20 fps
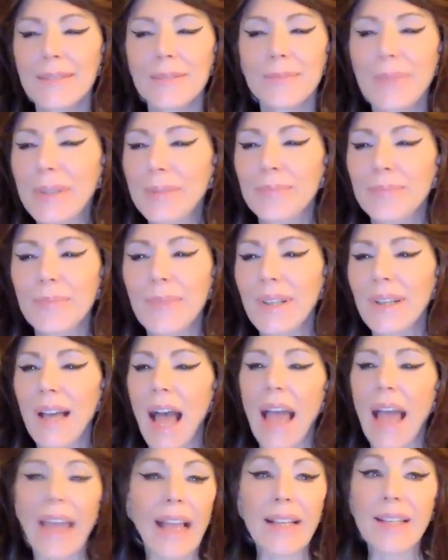But
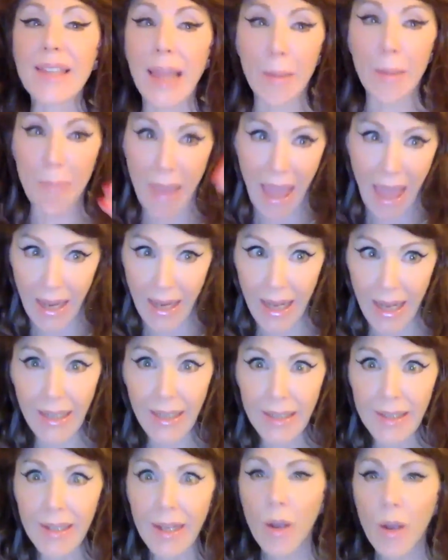I guess they
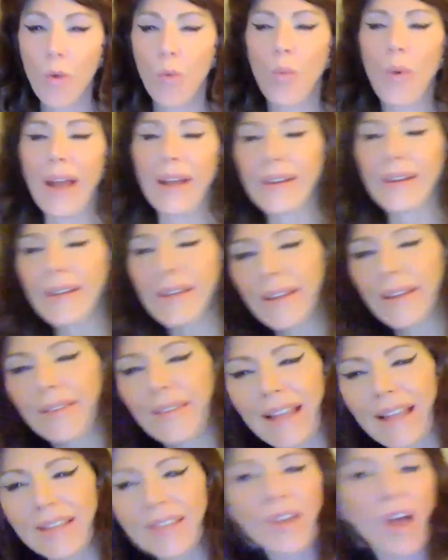panicked when
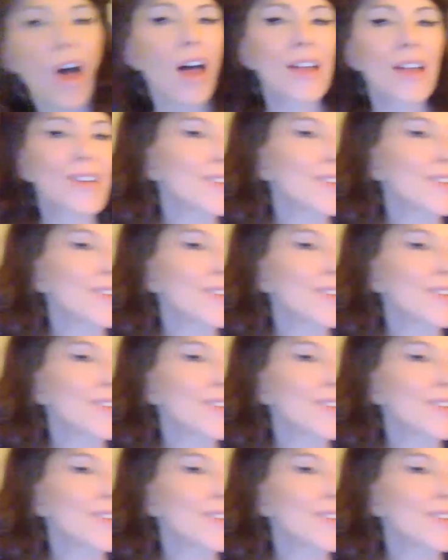they saw a